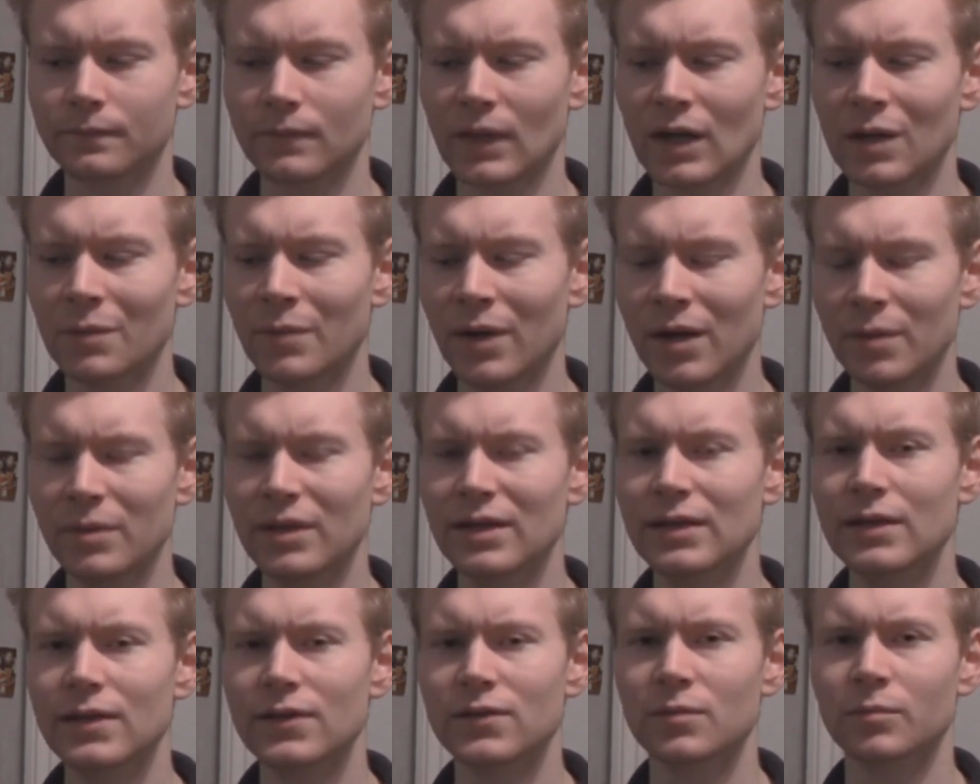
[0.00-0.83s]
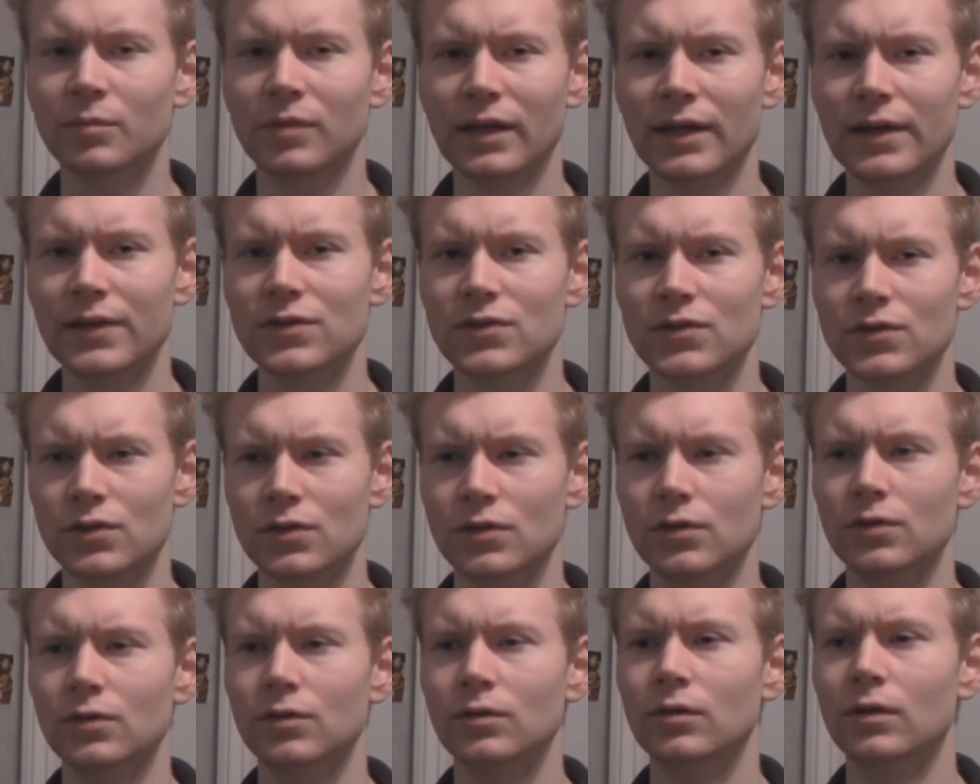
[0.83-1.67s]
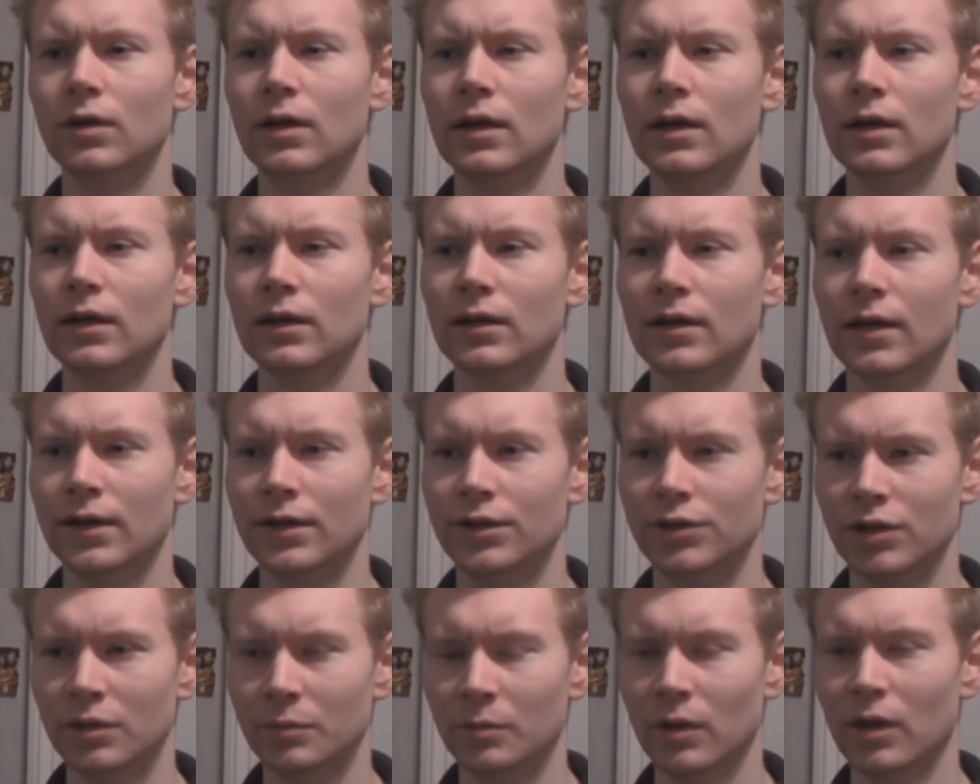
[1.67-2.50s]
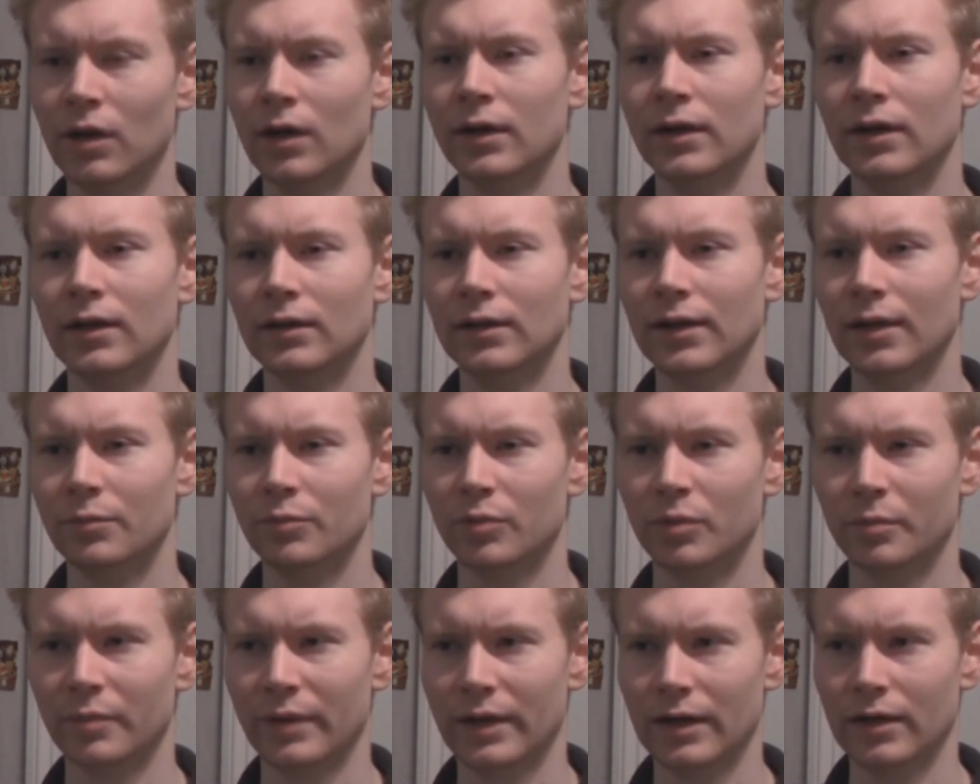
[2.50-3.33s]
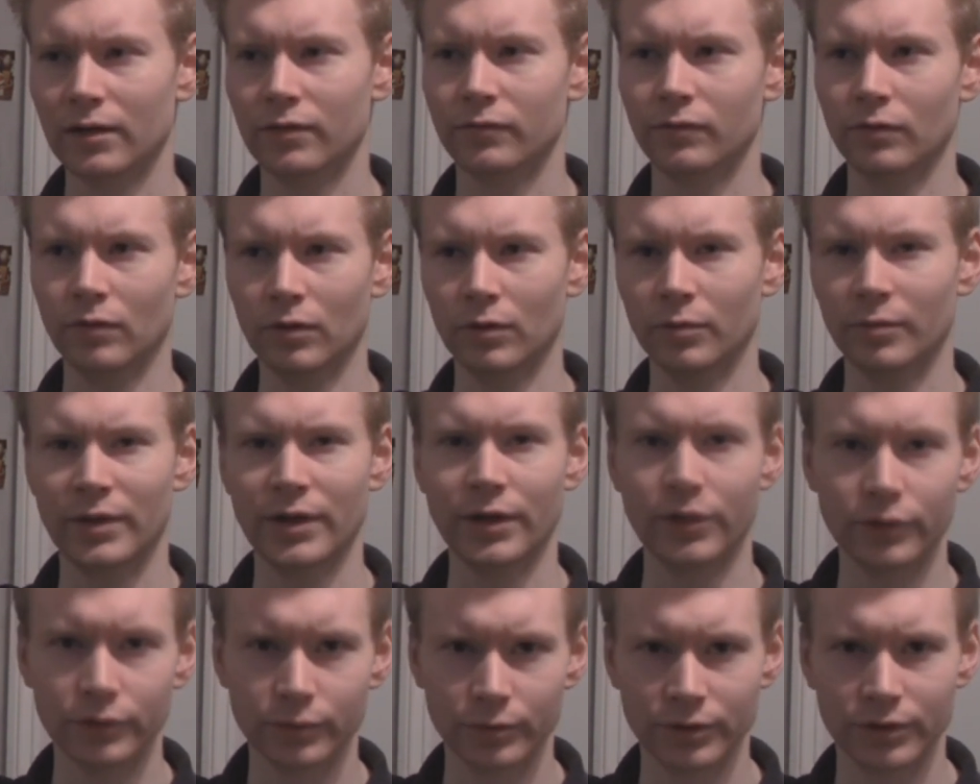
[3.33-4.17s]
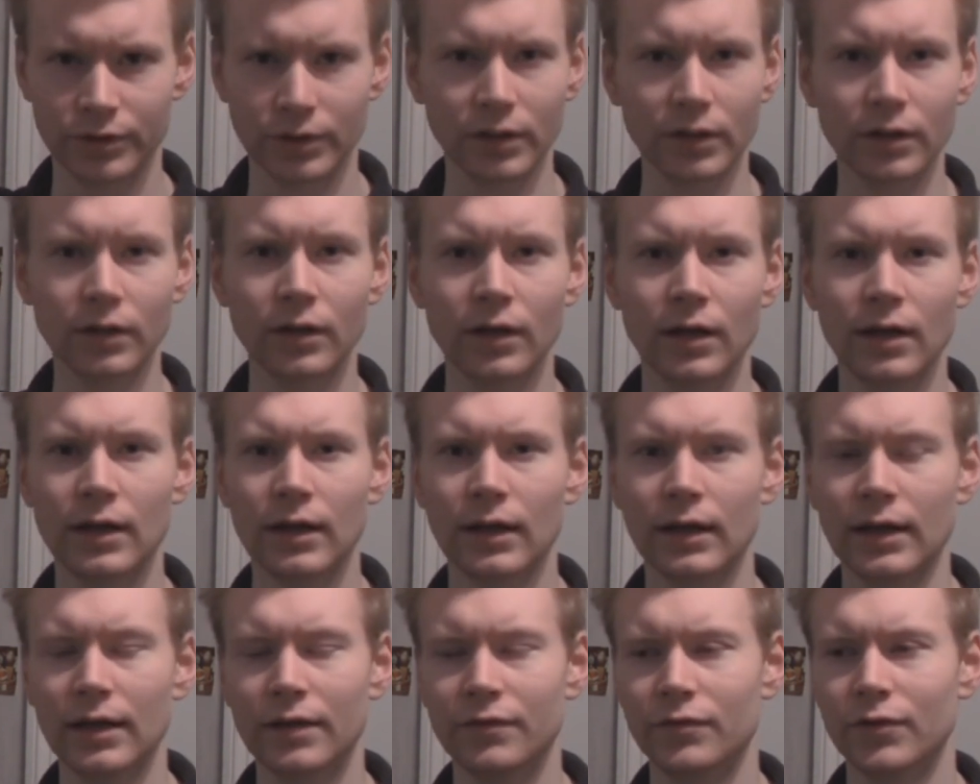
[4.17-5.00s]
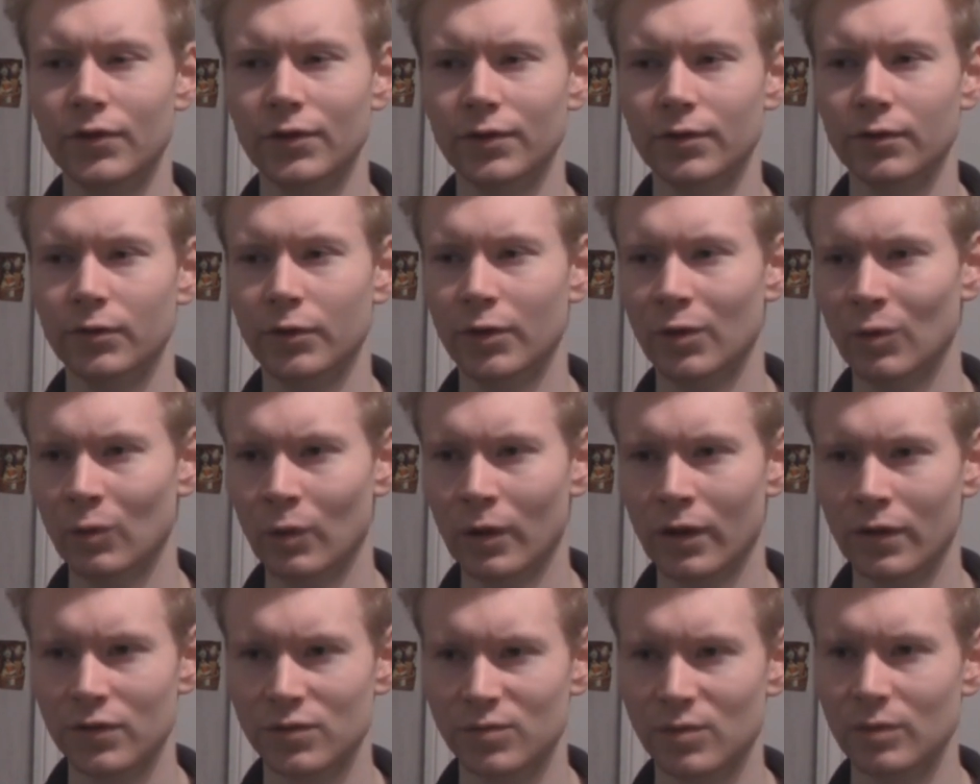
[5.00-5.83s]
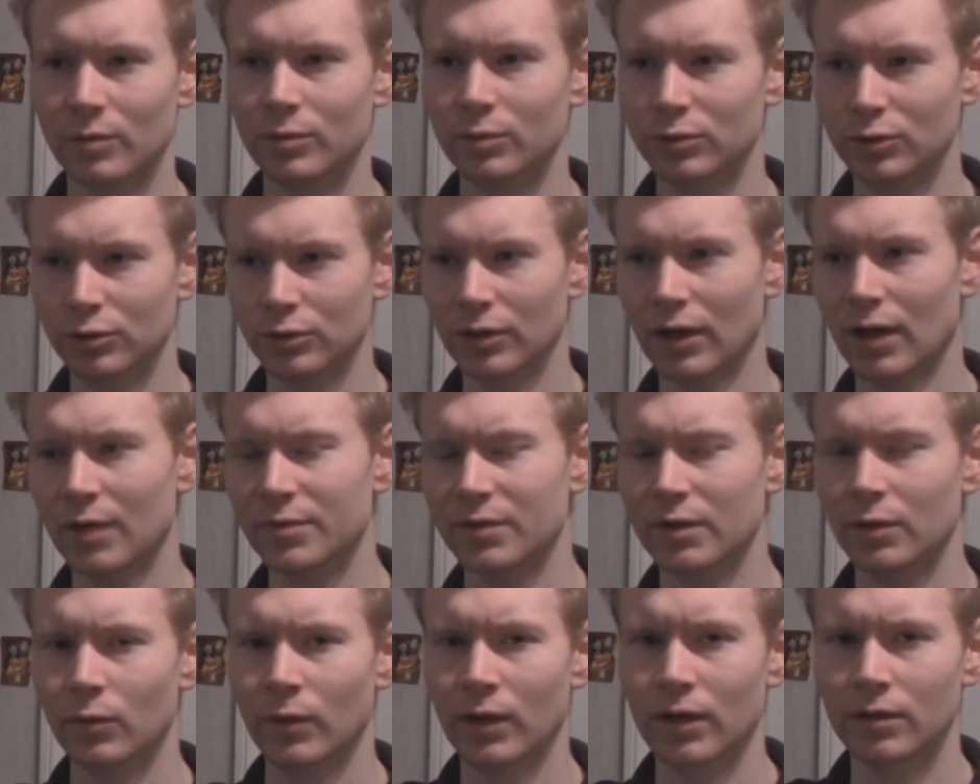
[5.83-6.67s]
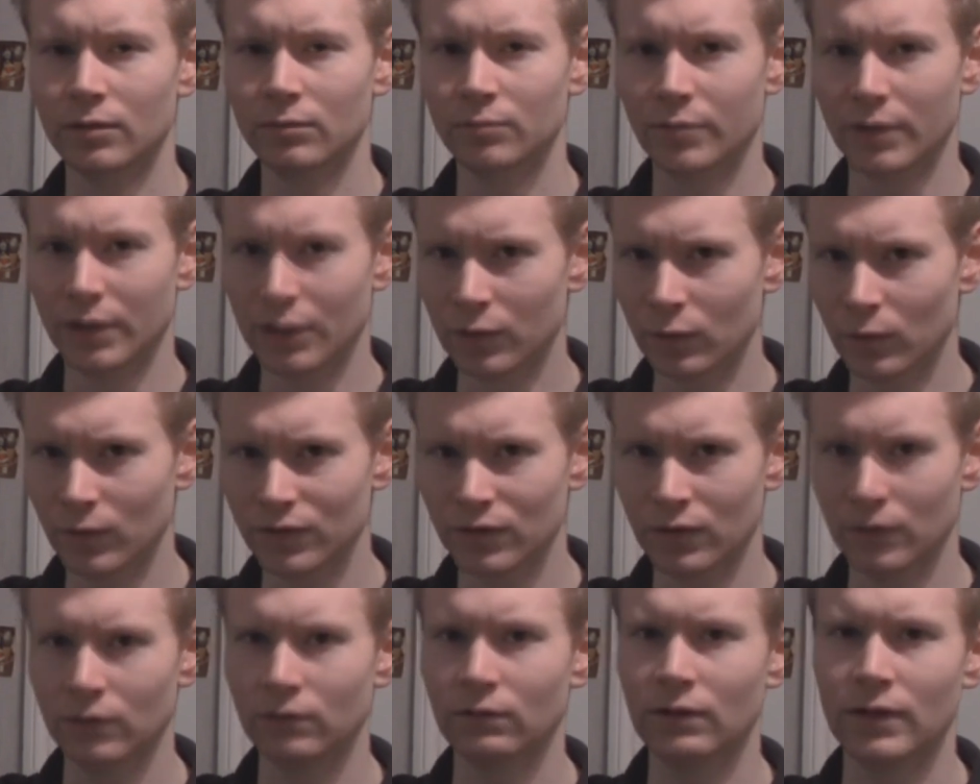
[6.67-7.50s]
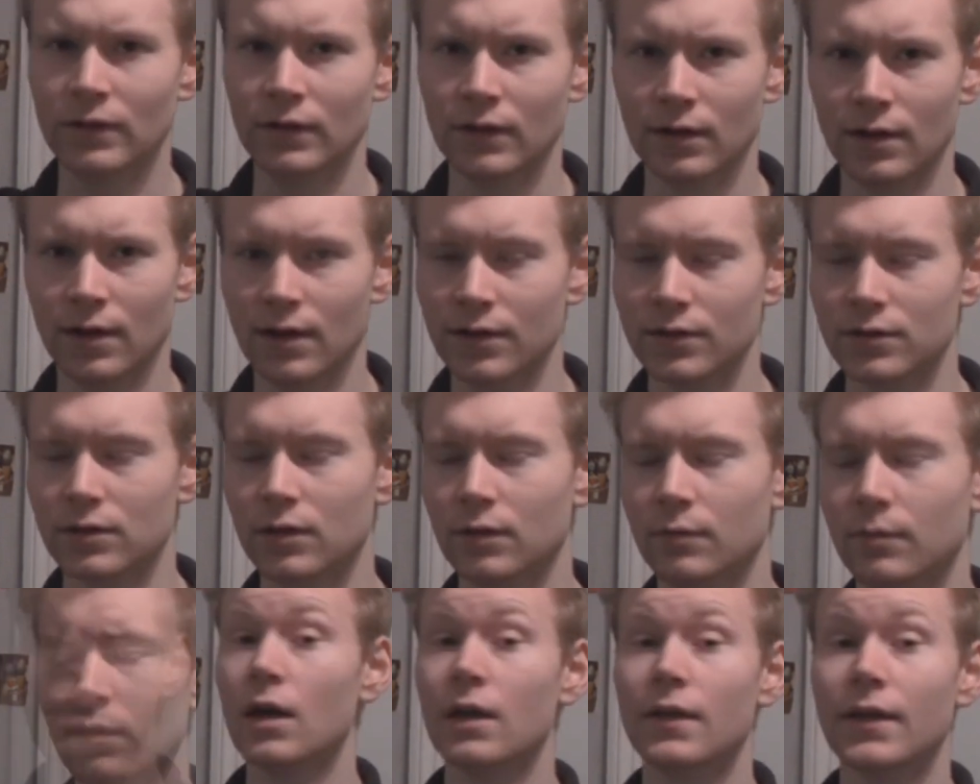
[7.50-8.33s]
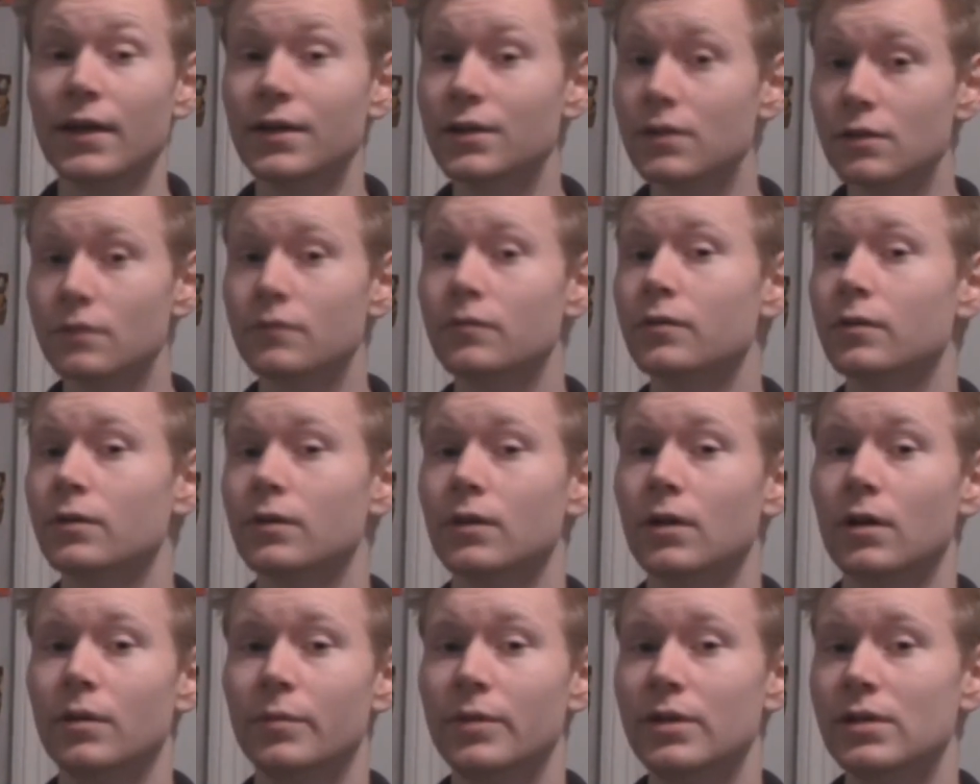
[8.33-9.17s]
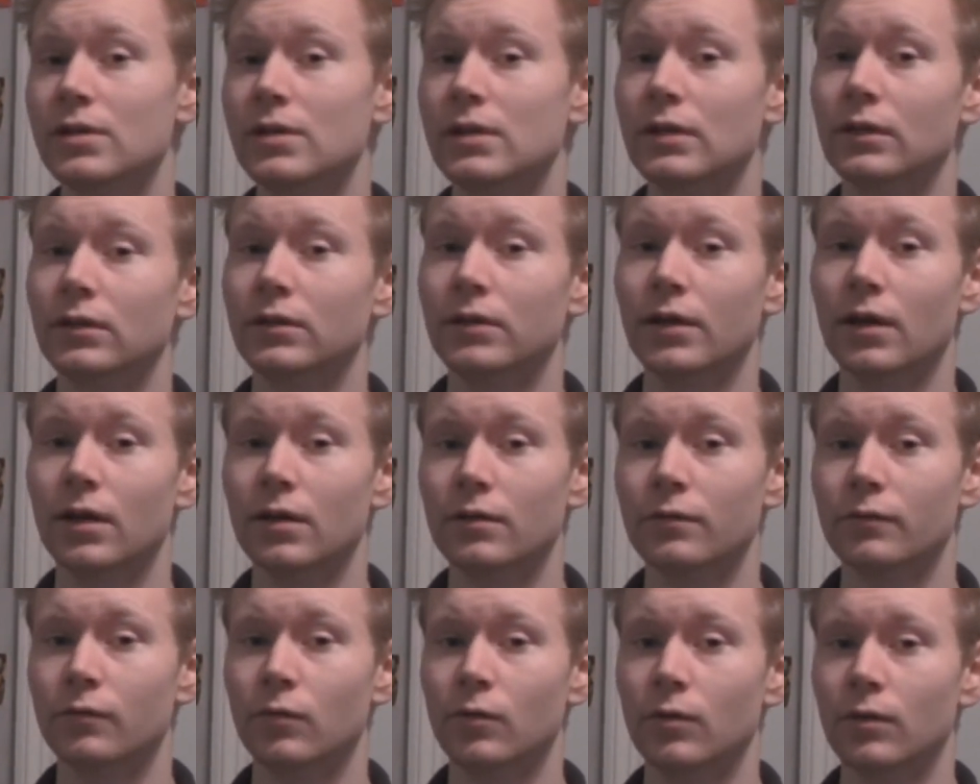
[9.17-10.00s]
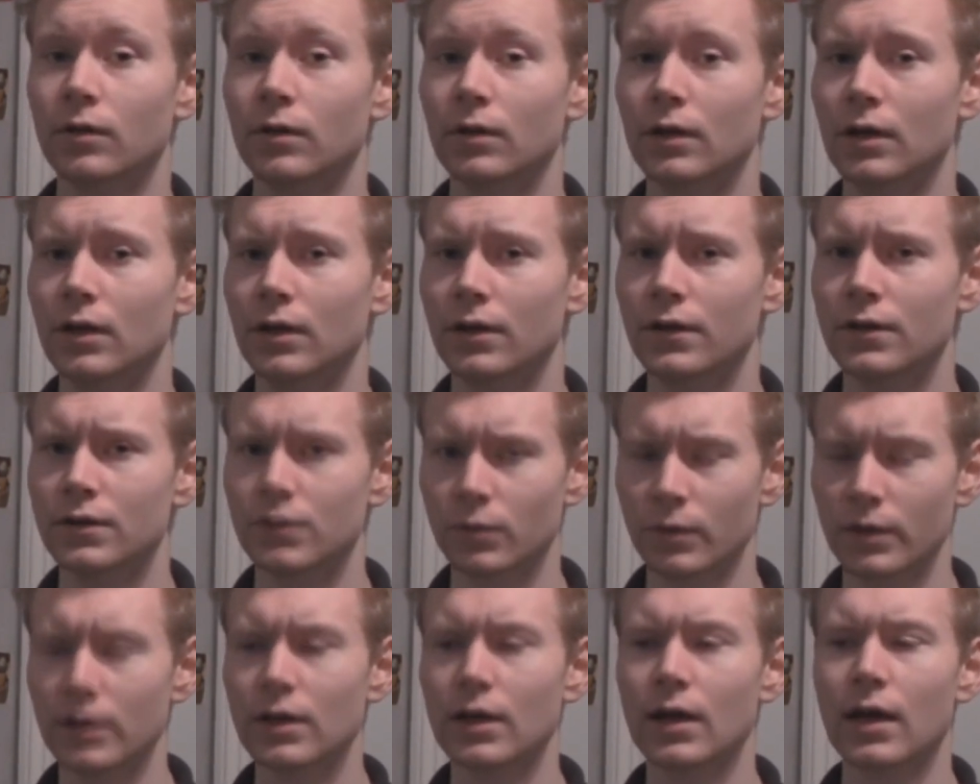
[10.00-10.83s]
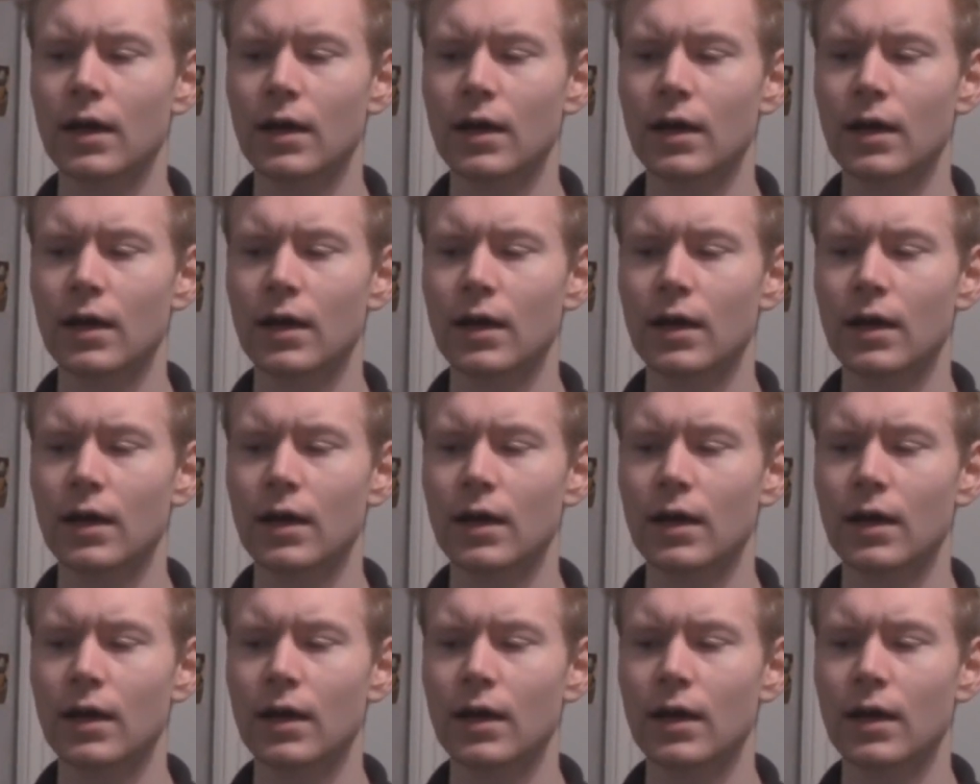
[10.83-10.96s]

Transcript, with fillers: might be a decent place to kind of jump on and get prepared for Peter's return, if you're one of those people who dropped it when Peter wasn't in the costume. That is it for BCLDR for this week.